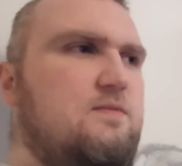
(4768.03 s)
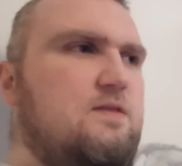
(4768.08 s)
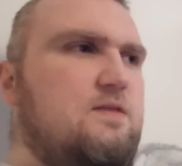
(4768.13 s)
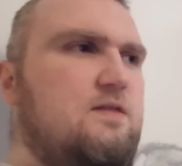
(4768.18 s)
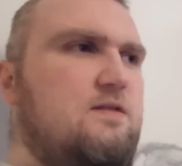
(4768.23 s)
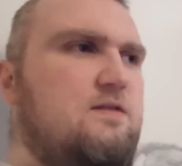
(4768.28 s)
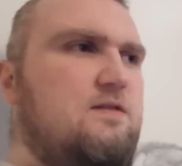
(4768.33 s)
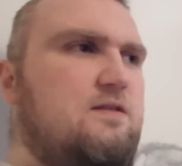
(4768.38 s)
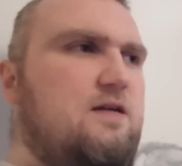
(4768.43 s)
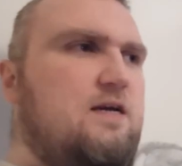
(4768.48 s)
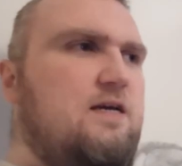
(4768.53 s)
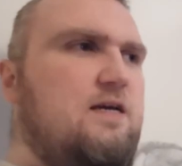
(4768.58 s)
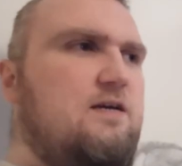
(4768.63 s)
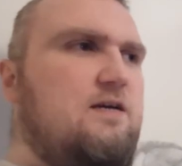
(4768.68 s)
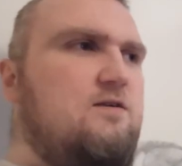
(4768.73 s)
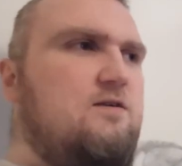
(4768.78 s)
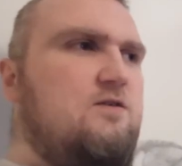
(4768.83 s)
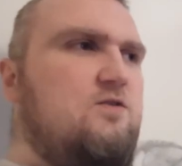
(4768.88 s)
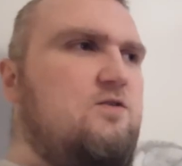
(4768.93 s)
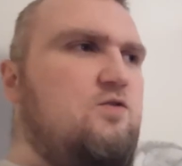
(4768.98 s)
like
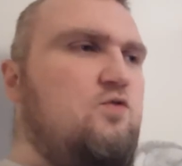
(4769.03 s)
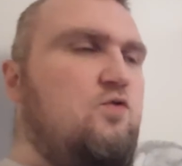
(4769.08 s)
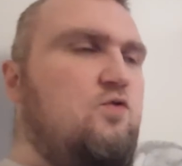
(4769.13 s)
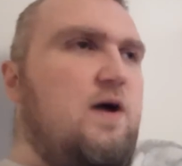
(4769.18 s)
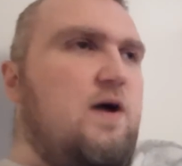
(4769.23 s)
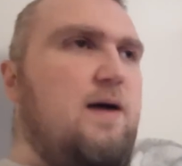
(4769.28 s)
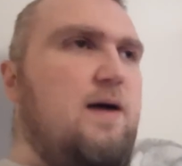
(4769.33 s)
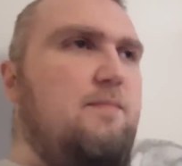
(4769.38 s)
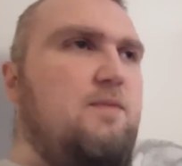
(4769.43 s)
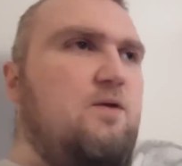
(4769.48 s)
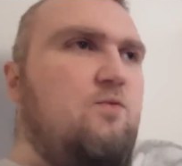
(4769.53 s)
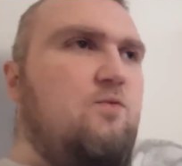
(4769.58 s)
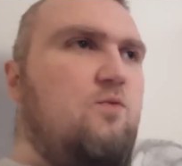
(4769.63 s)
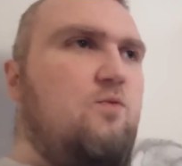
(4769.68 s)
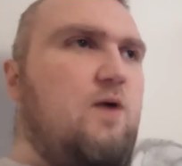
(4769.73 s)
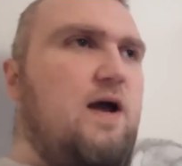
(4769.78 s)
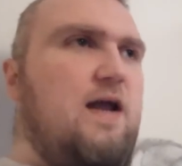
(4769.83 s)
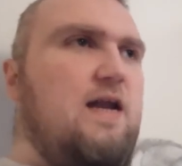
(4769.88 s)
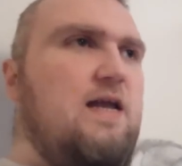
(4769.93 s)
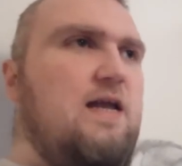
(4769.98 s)
crappy
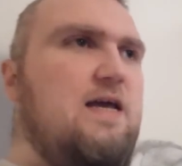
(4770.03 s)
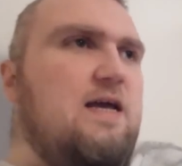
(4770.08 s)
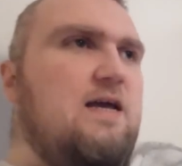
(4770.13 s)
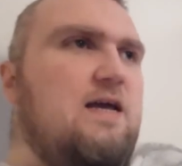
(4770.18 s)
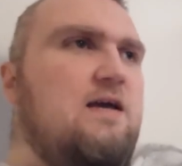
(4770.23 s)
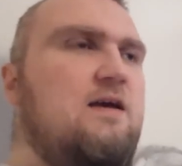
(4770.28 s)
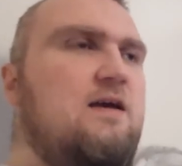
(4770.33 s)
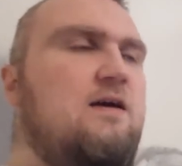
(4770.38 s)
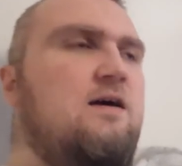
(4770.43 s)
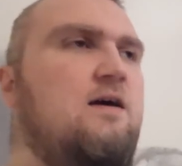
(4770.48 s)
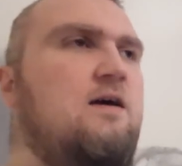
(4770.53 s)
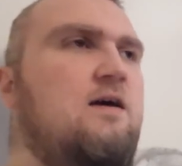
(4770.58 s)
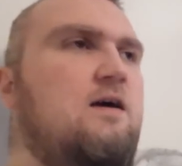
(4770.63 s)
writing